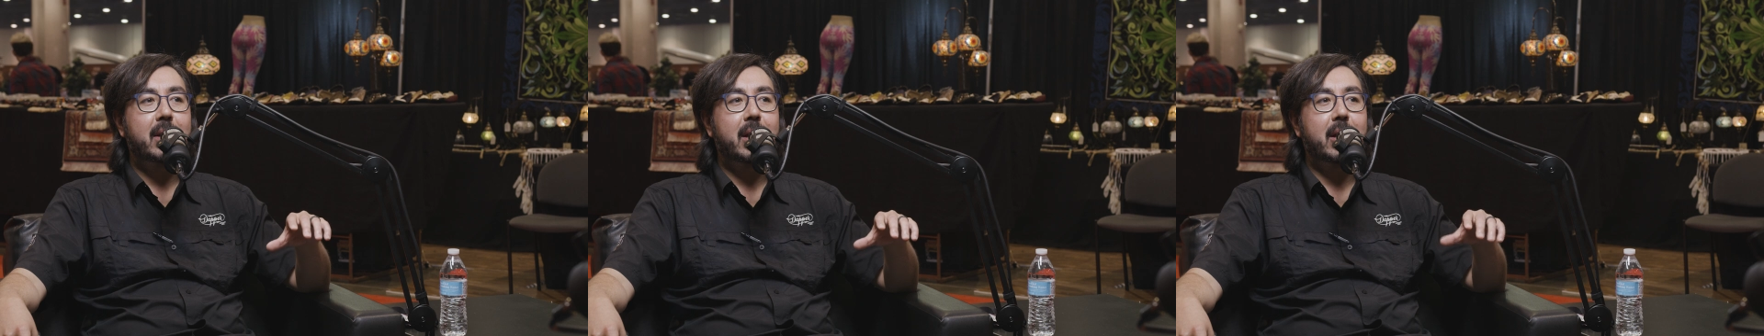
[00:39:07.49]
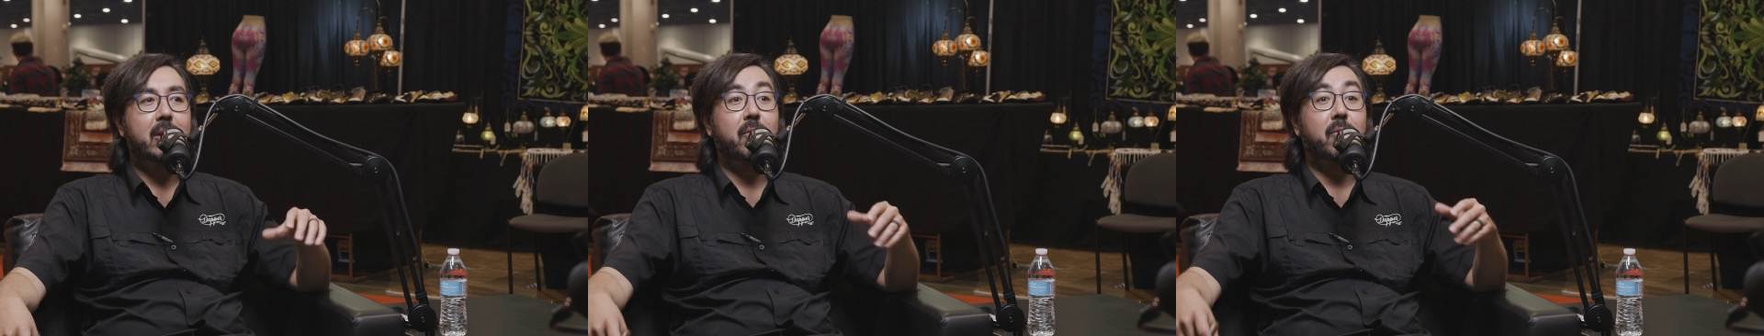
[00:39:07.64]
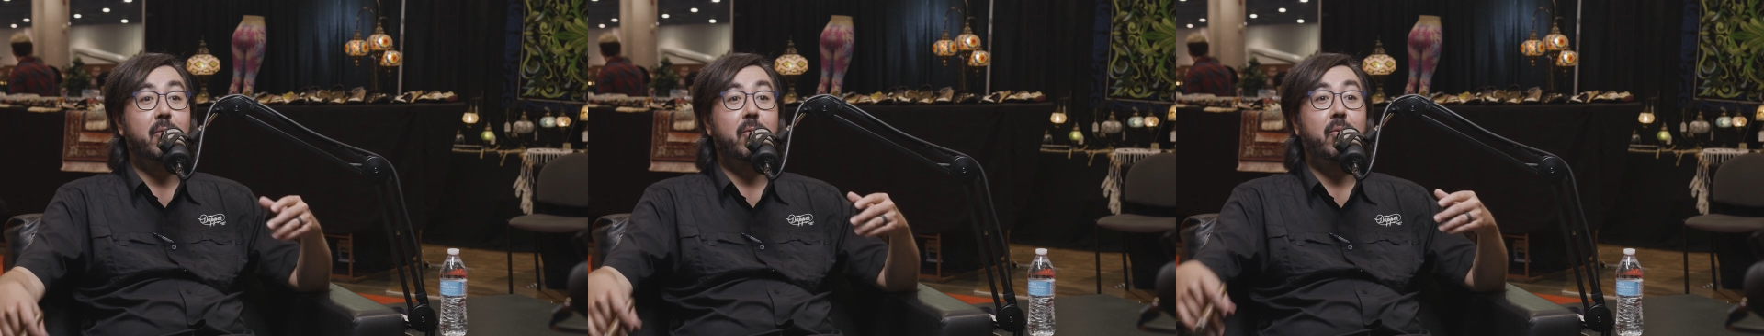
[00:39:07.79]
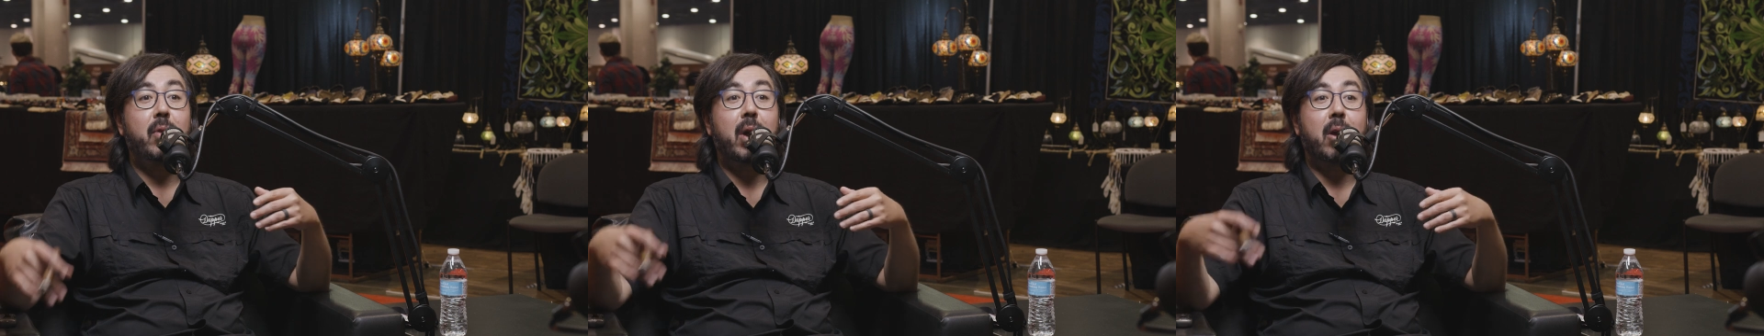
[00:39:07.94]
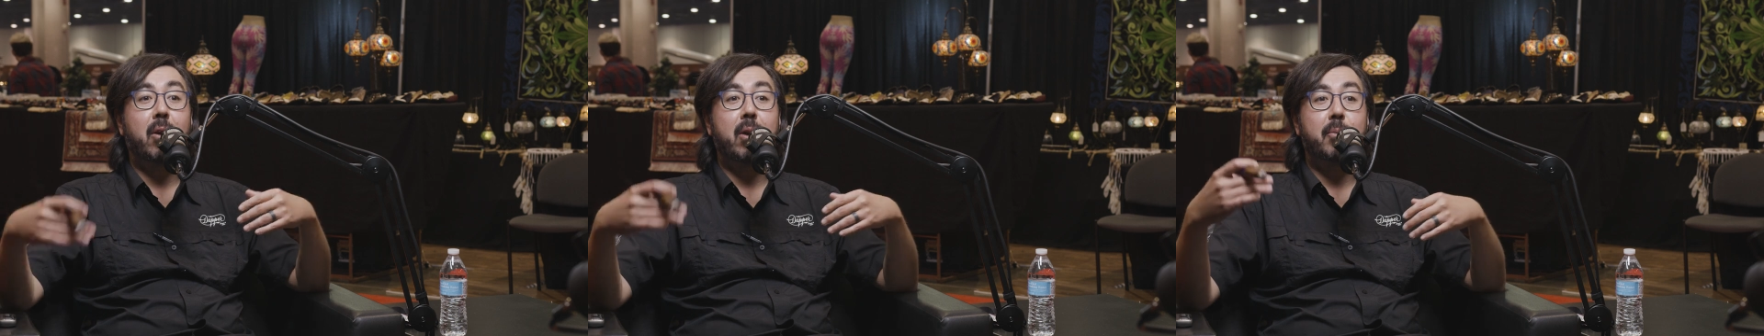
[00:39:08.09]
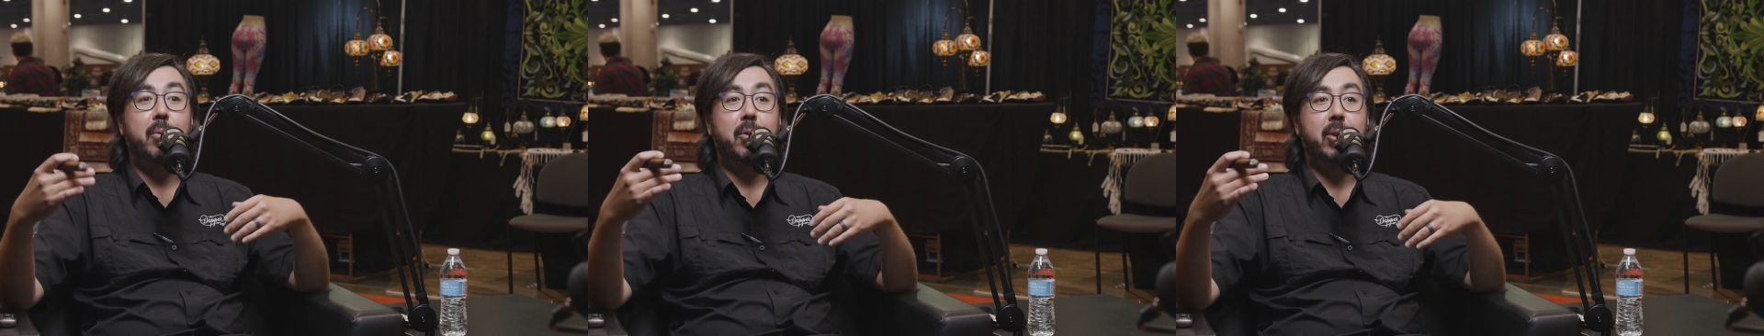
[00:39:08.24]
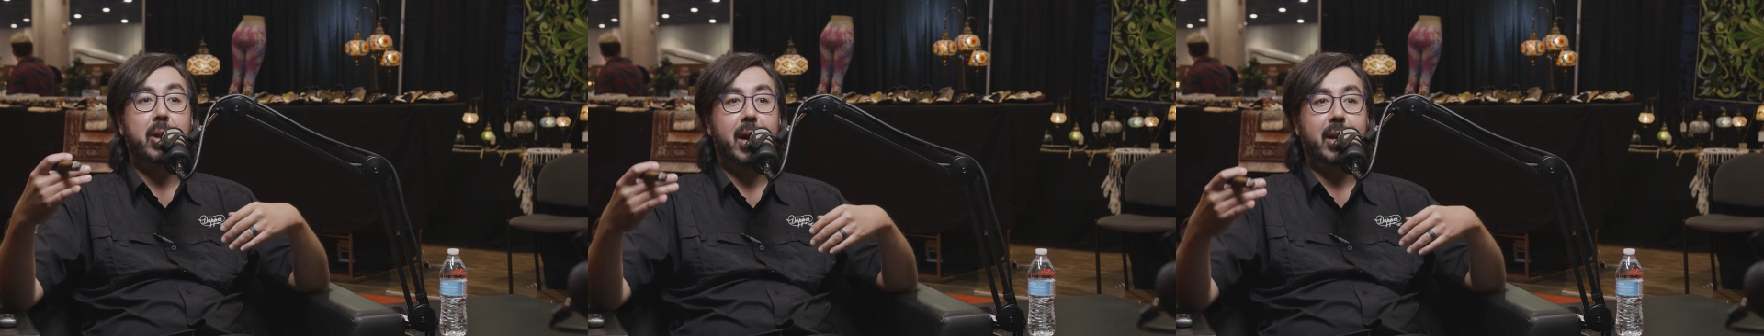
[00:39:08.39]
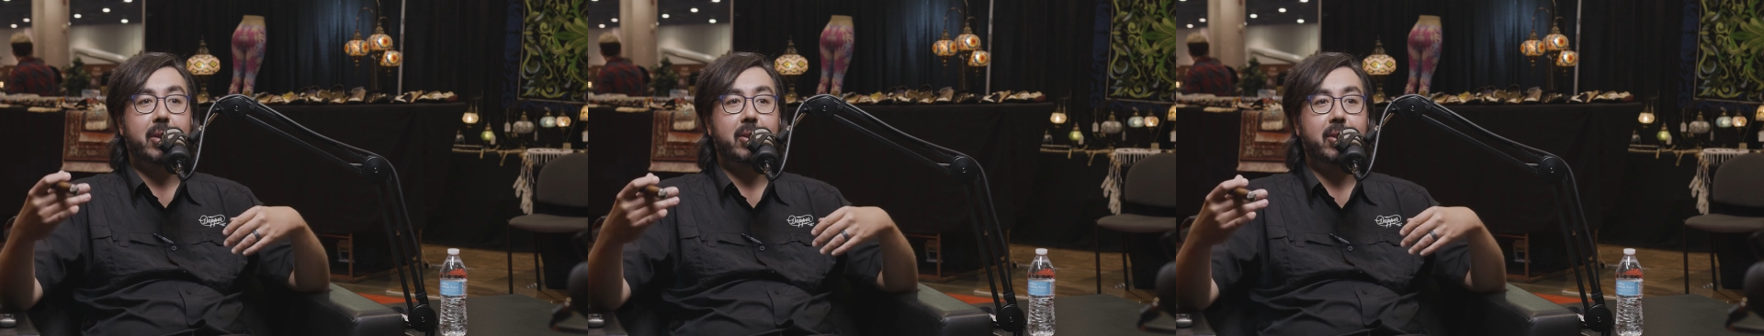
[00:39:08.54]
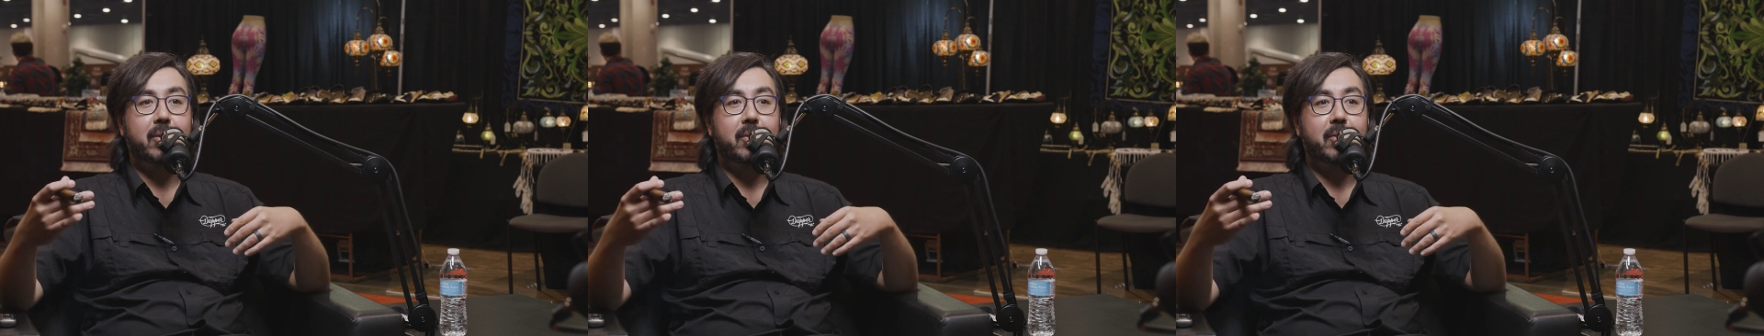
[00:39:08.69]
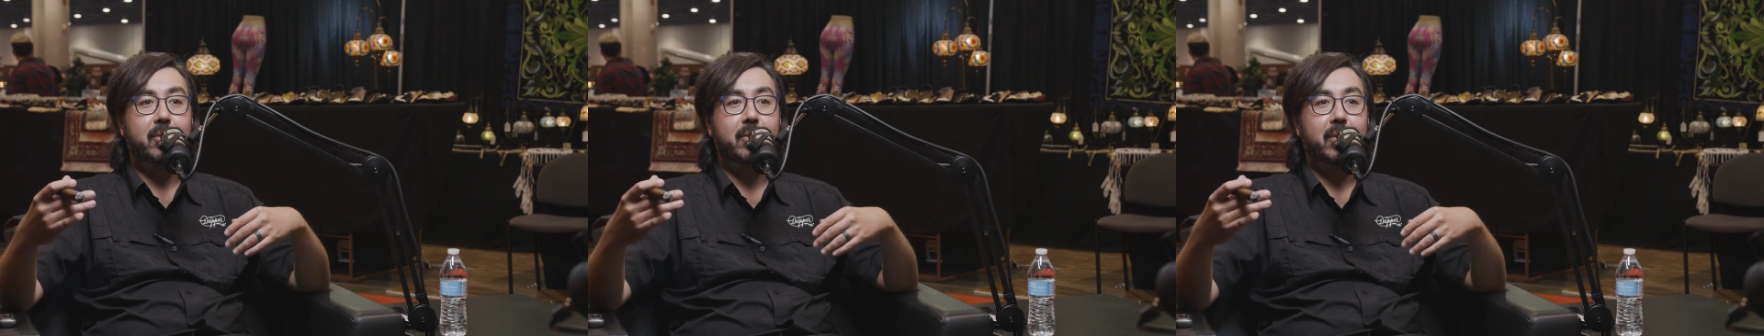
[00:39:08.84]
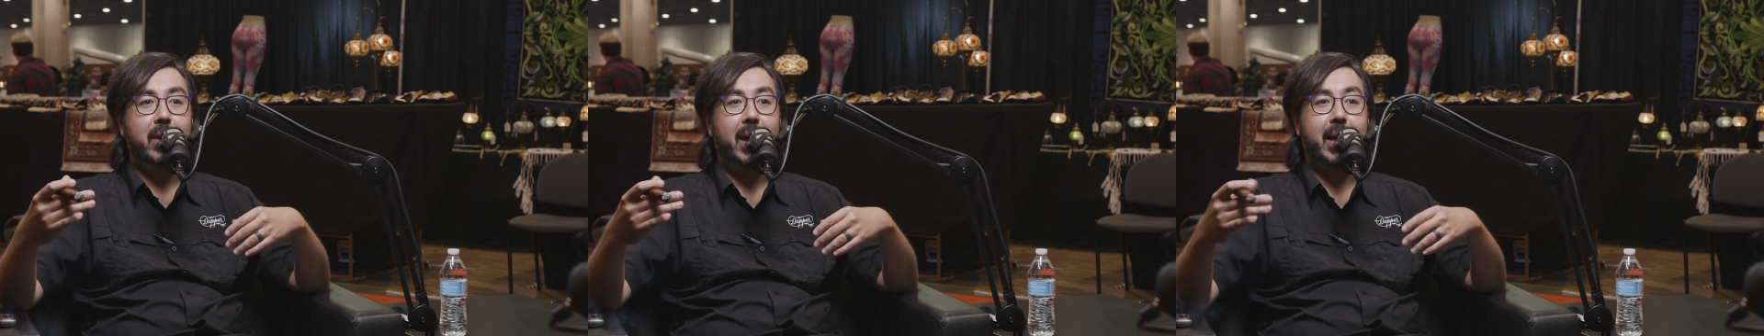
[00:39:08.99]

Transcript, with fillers: it's very productive.